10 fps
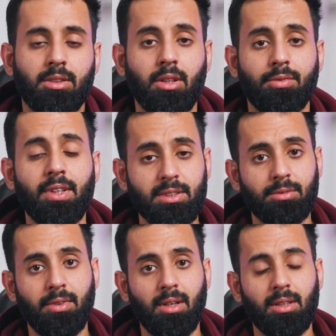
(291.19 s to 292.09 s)
So first
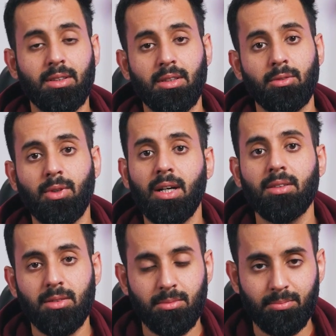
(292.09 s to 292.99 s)
of all, the
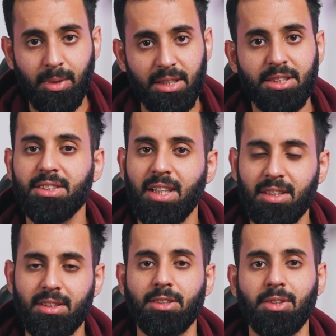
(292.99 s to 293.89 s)
one major
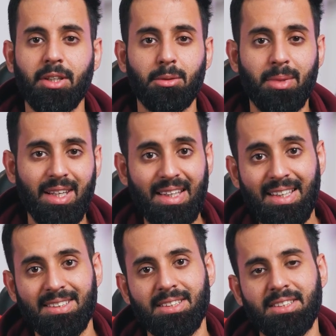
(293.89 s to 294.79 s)
change that you need to make
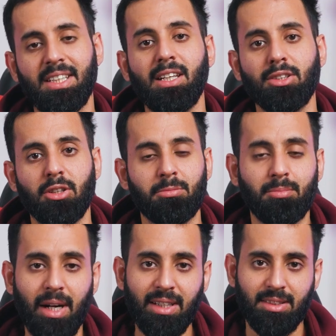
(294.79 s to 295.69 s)
is the change of
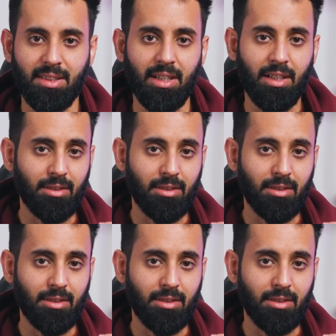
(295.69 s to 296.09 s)
mindset.